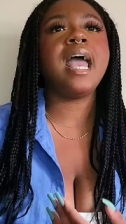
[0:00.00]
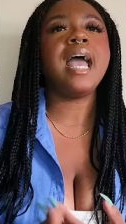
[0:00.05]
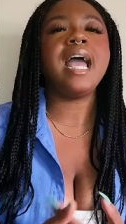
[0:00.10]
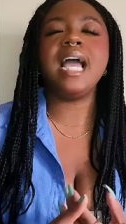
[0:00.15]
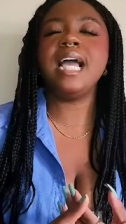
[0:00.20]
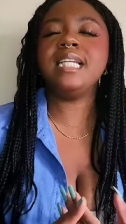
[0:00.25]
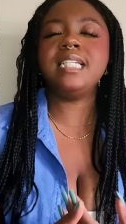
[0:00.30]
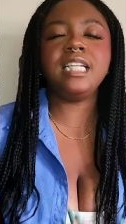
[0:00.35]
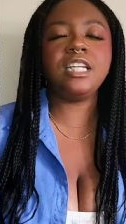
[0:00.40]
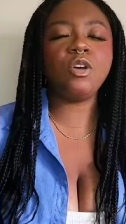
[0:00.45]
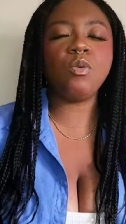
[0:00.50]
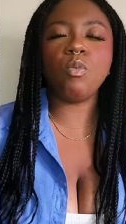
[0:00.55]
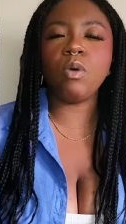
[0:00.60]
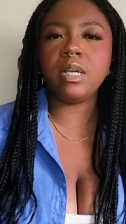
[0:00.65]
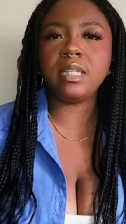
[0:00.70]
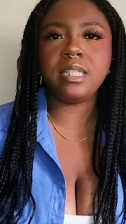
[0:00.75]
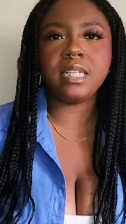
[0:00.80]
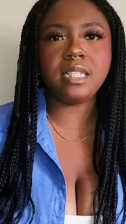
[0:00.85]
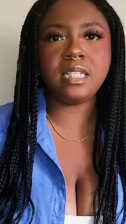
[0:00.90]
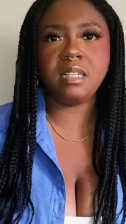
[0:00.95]
and didn't want
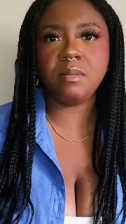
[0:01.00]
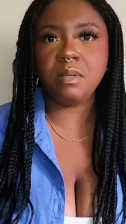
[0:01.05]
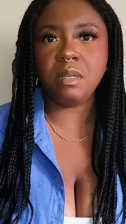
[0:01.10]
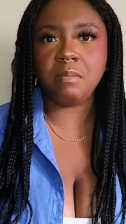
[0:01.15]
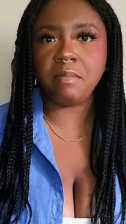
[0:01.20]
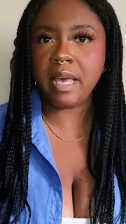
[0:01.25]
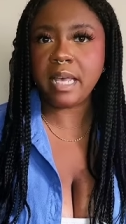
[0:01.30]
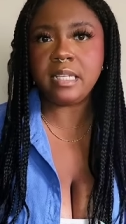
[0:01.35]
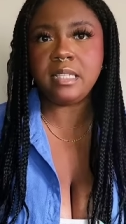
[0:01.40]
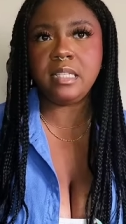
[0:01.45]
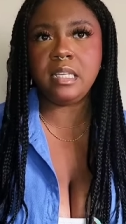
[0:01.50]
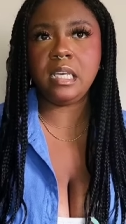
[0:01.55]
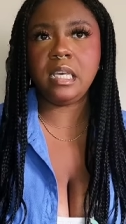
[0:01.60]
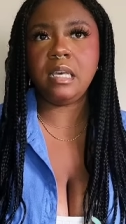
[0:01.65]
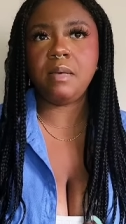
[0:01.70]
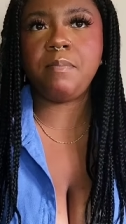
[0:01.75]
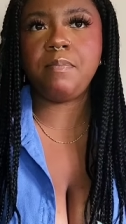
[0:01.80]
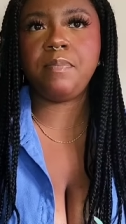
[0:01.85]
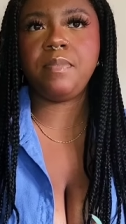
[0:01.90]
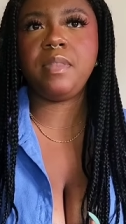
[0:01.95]
this to be messy.
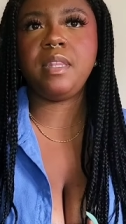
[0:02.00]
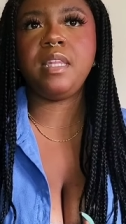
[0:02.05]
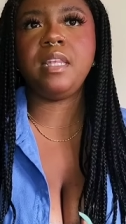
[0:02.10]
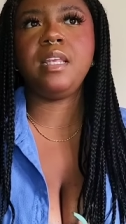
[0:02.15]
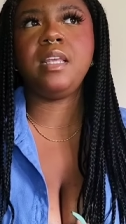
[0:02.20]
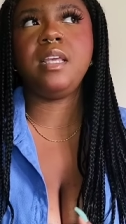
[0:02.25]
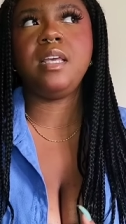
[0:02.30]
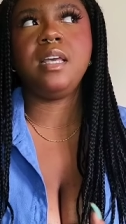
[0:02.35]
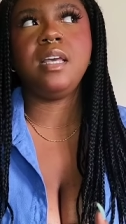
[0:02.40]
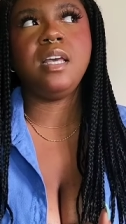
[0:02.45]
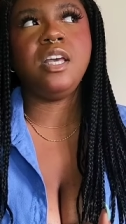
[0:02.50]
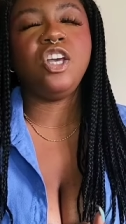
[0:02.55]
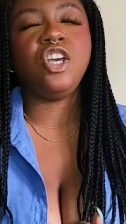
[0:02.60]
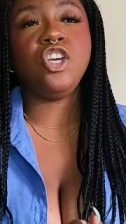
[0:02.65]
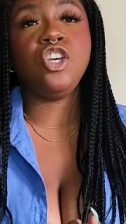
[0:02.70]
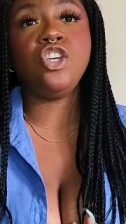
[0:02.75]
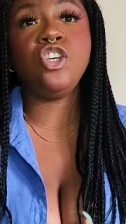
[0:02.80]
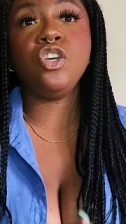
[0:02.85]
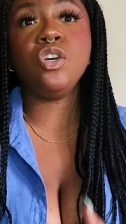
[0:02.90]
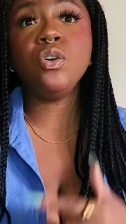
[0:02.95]

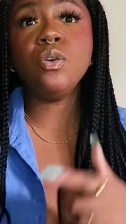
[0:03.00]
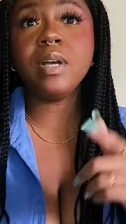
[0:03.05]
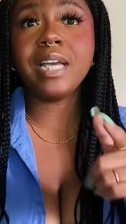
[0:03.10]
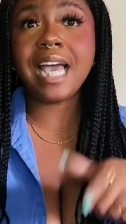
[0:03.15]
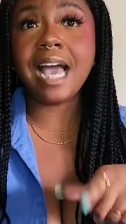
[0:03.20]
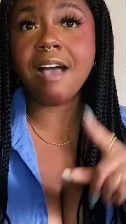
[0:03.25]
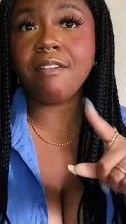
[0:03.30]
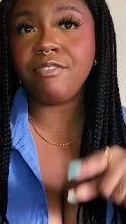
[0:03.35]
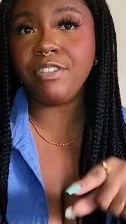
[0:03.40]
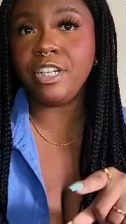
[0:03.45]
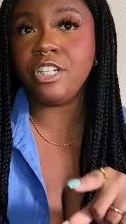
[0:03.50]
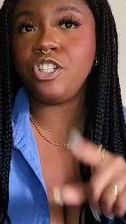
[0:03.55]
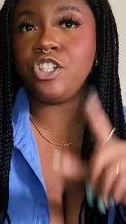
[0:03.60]
You catfished